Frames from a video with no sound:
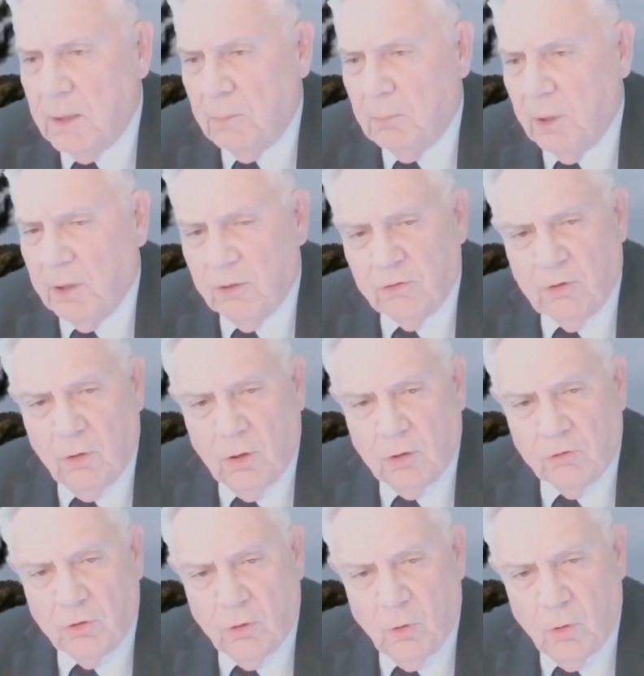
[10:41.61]
But as long
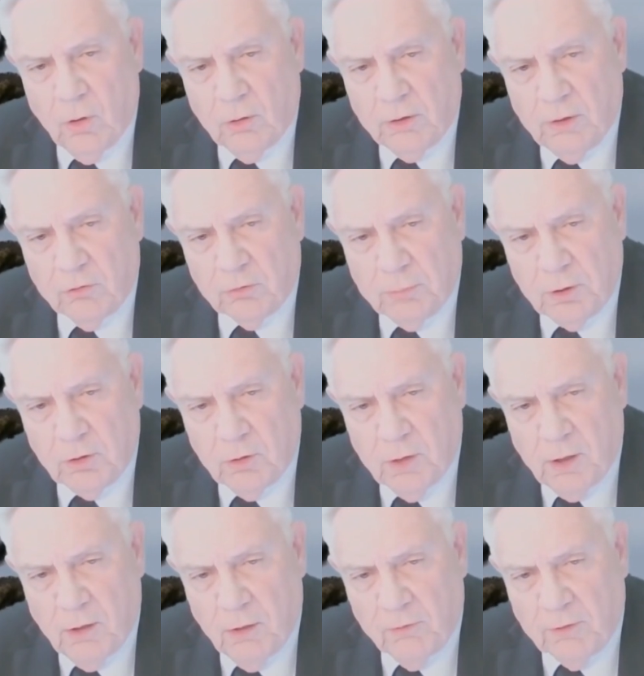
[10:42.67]
as the Lord gives me good
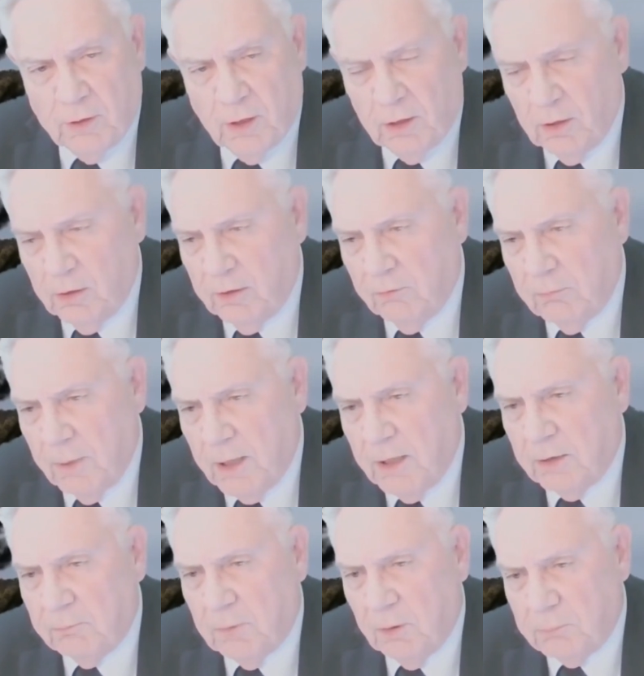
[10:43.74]
health and I live,
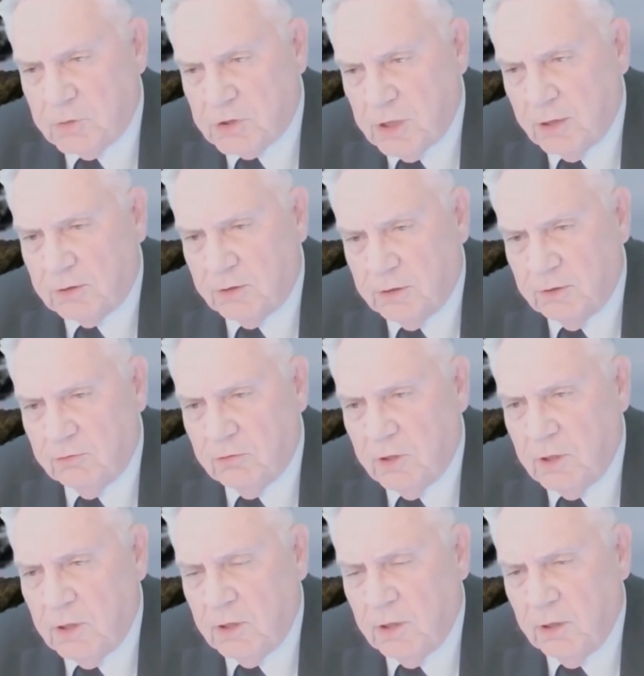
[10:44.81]
my objective
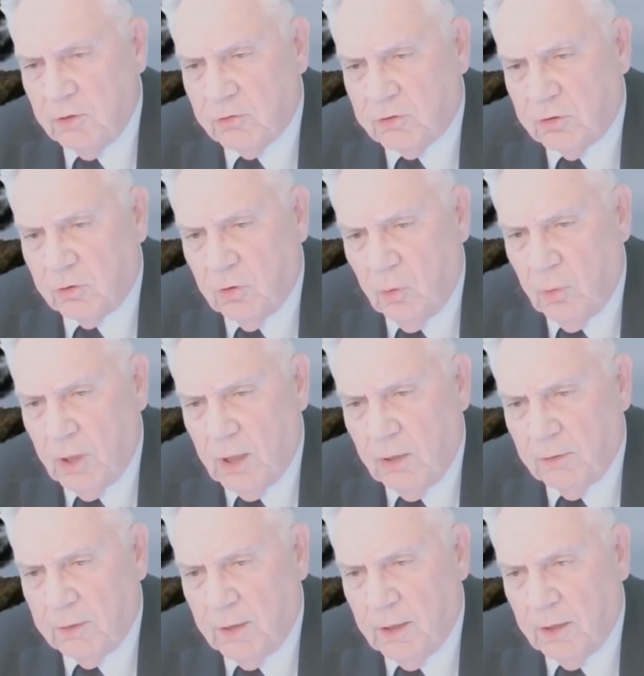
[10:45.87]
is to go
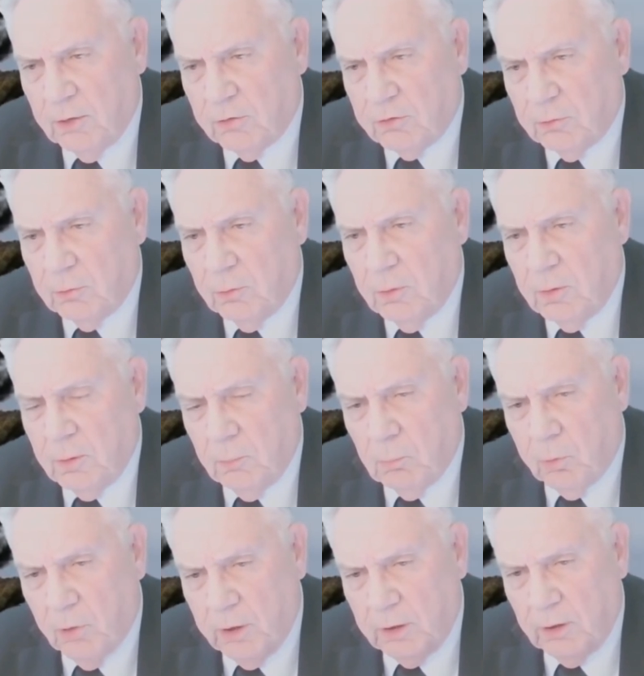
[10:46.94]
out and to
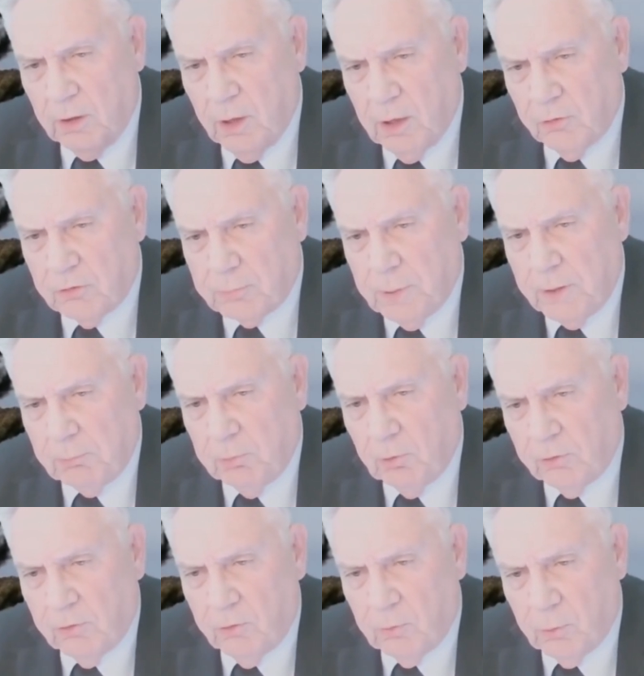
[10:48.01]
bring God's people
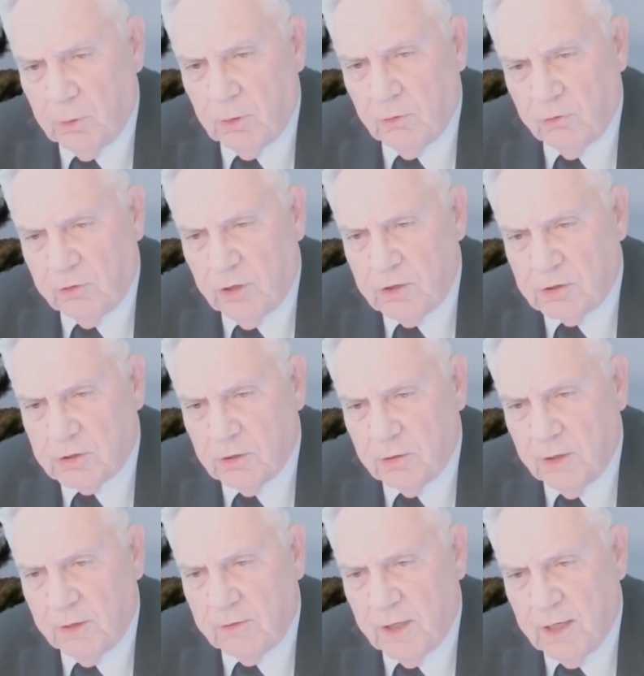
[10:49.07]
to the realization
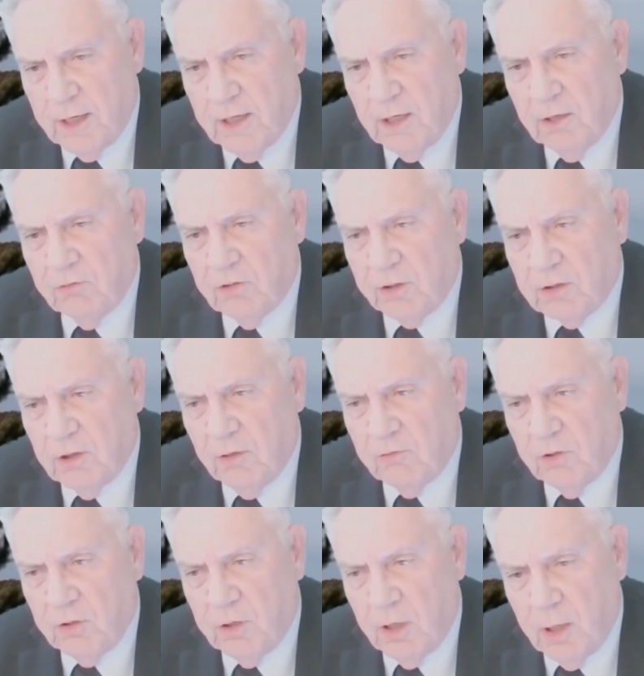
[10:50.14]
that they have a
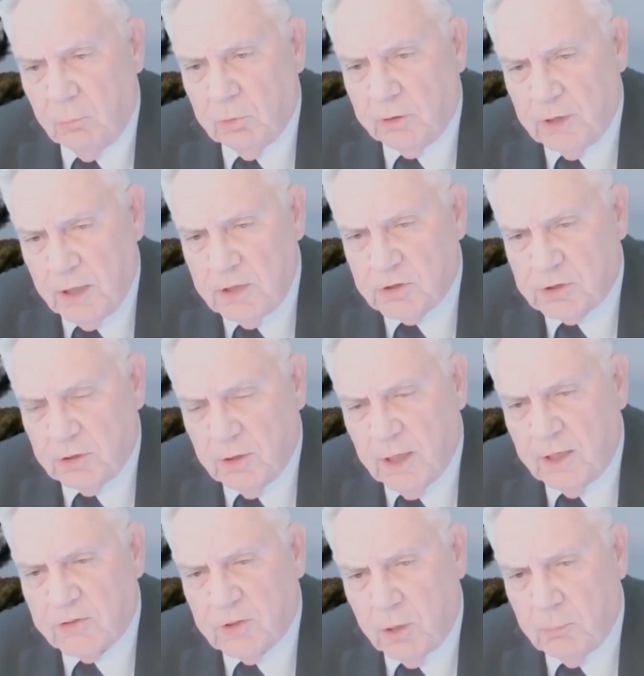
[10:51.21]
covenant obligation.
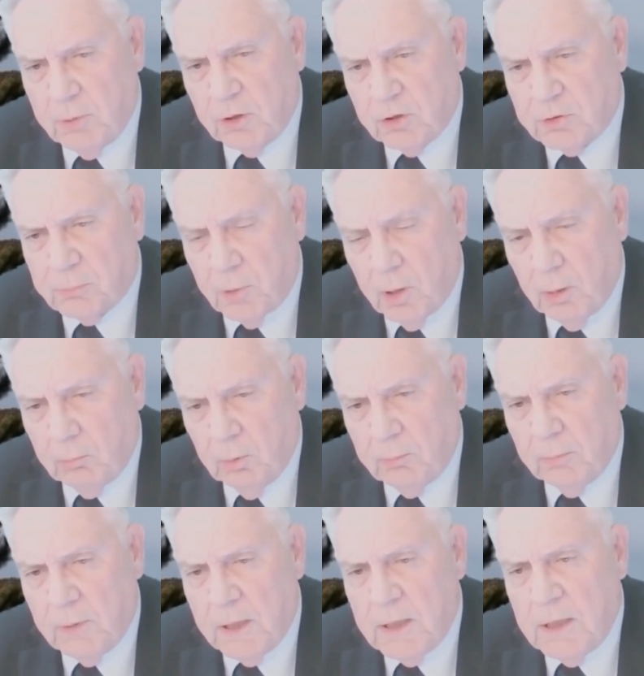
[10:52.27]
That's our biggest
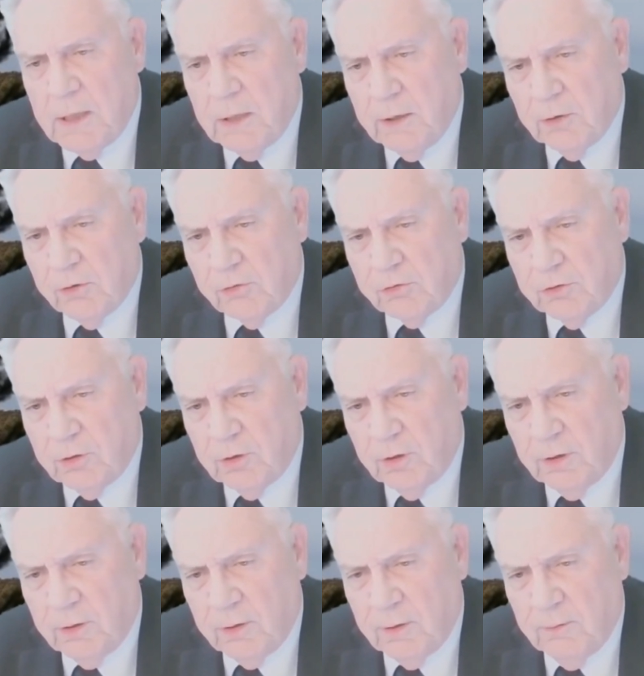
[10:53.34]
problem is
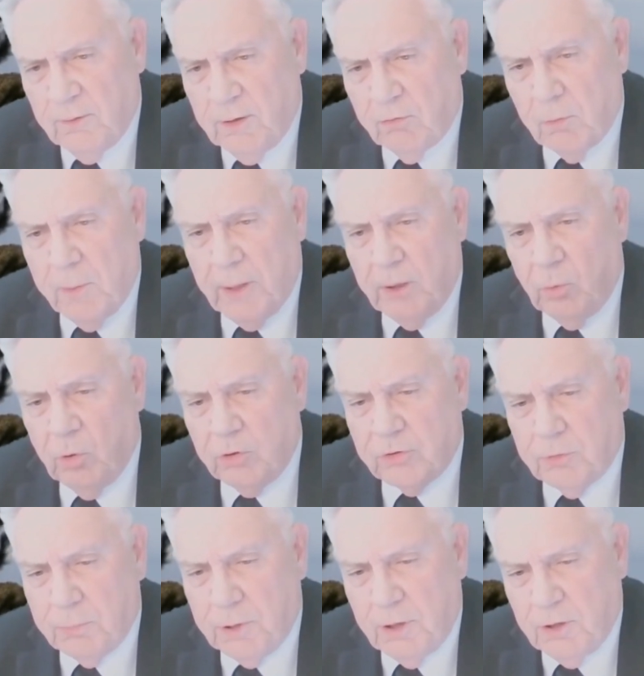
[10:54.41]
uh, everybody wants
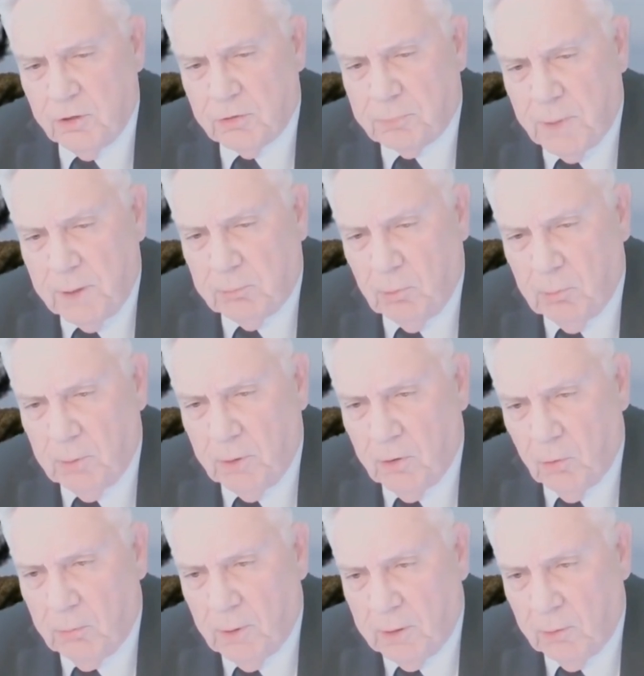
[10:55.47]
to be his people, but
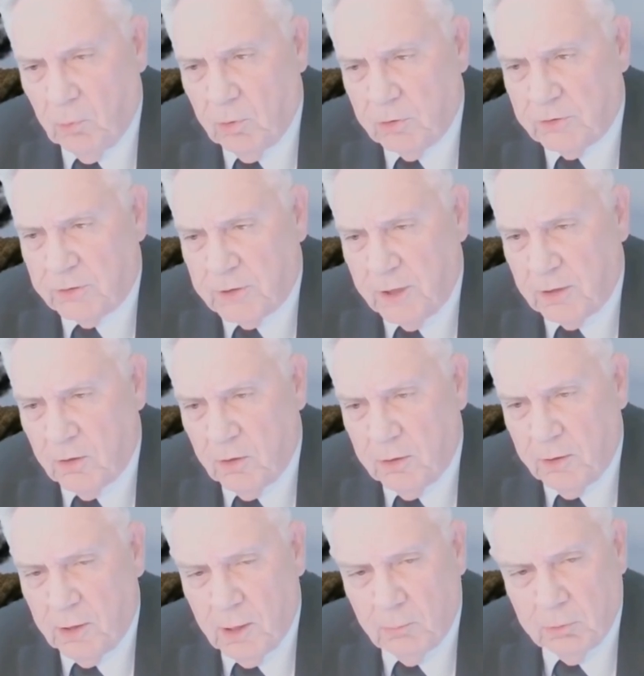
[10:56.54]
nobody wants to take on
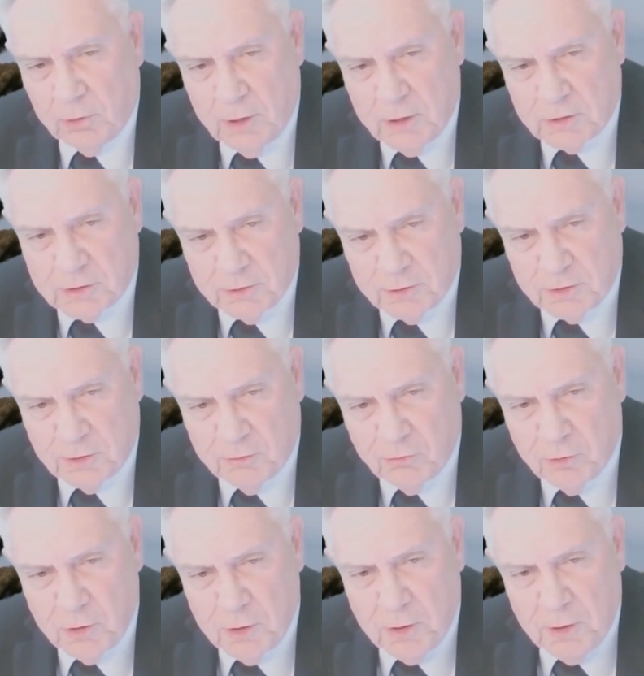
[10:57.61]
the obligations of,
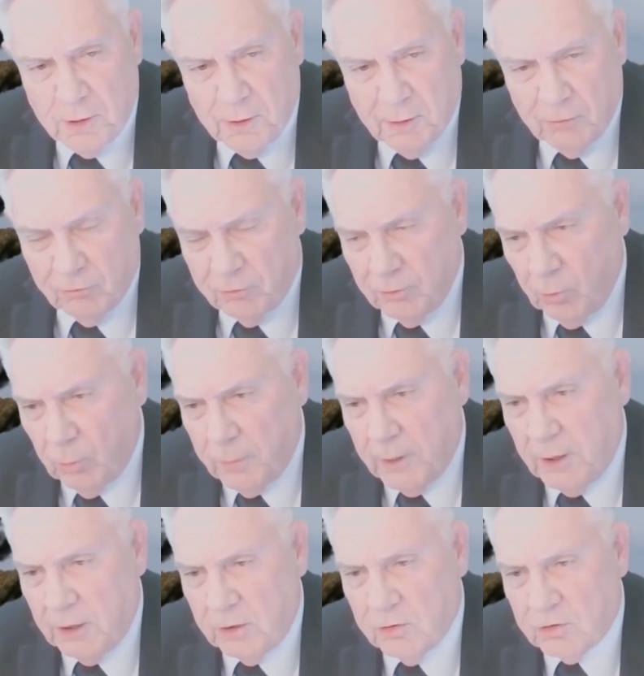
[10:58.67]
of
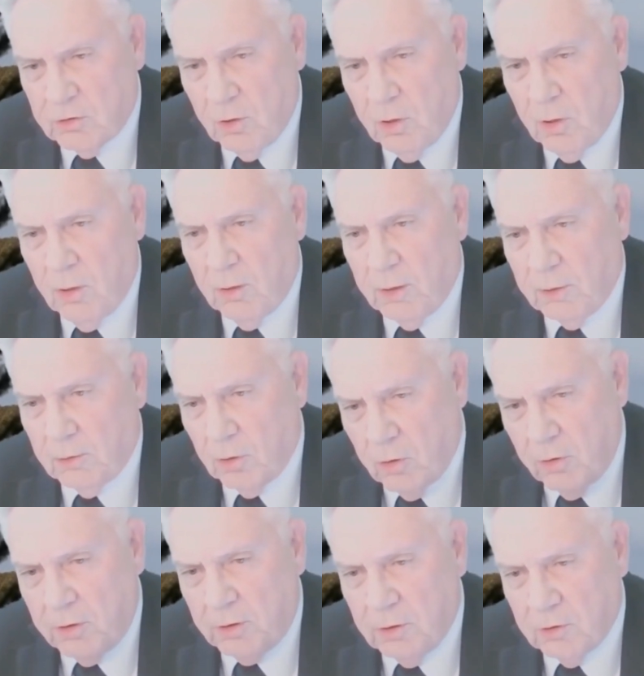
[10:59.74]
obeying his law and
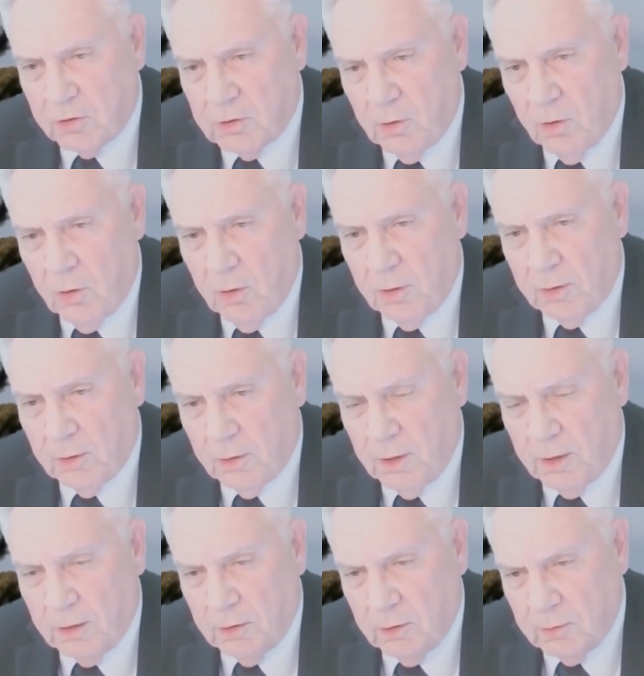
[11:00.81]
learning his law and,
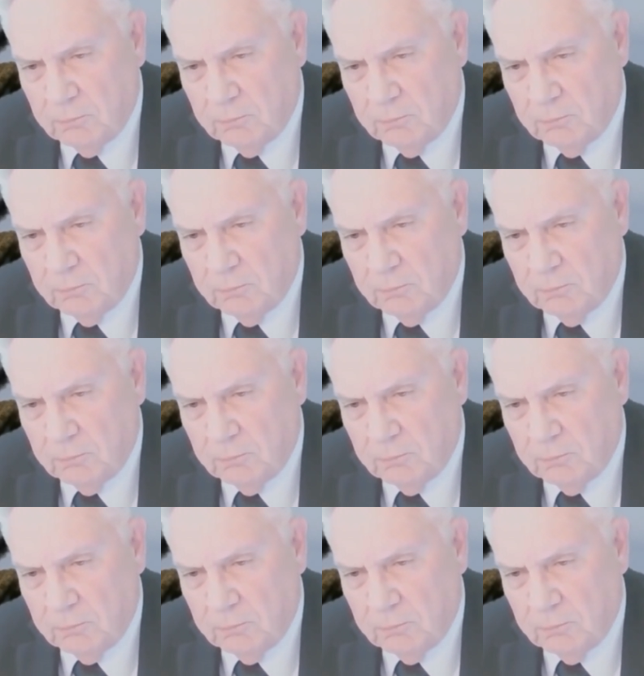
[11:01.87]
and